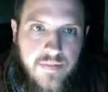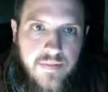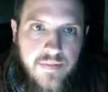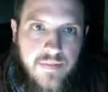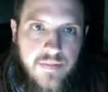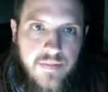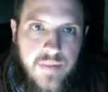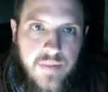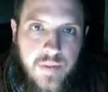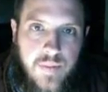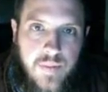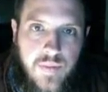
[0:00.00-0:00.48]

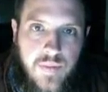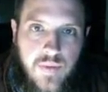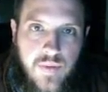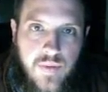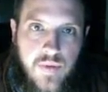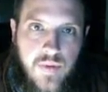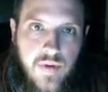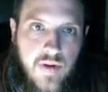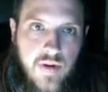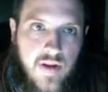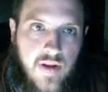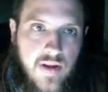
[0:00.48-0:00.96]
people
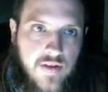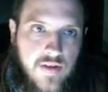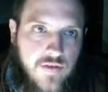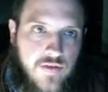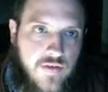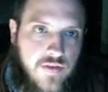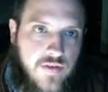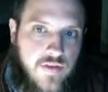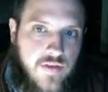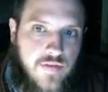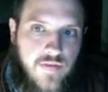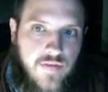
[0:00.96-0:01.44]
were
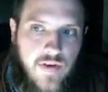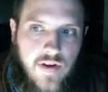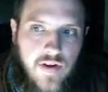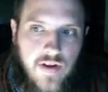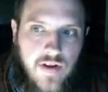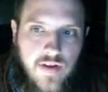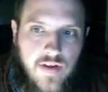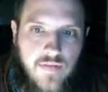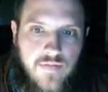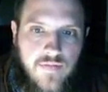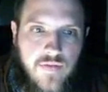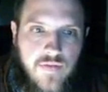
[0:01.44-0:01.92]
actually very
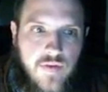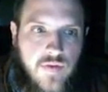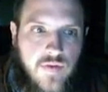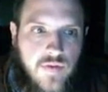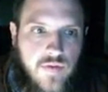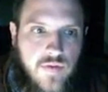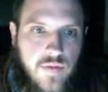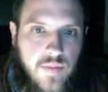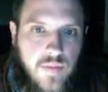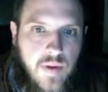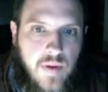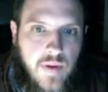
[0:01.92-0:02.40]

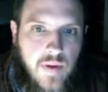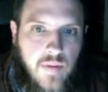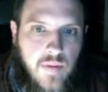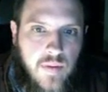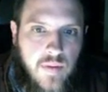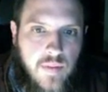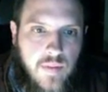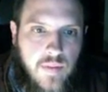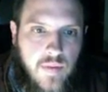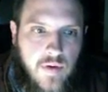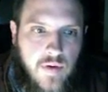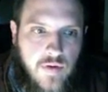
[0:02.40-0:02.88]
confused about
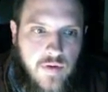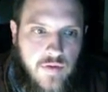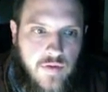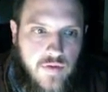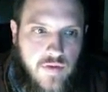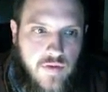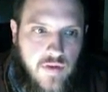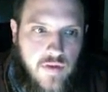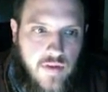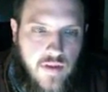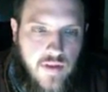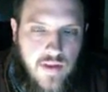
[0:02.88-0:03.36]
what Mars
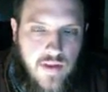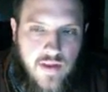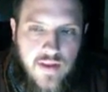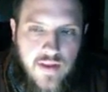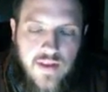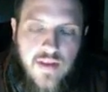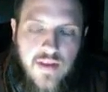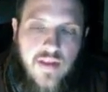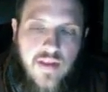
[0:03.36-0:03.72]
looked like.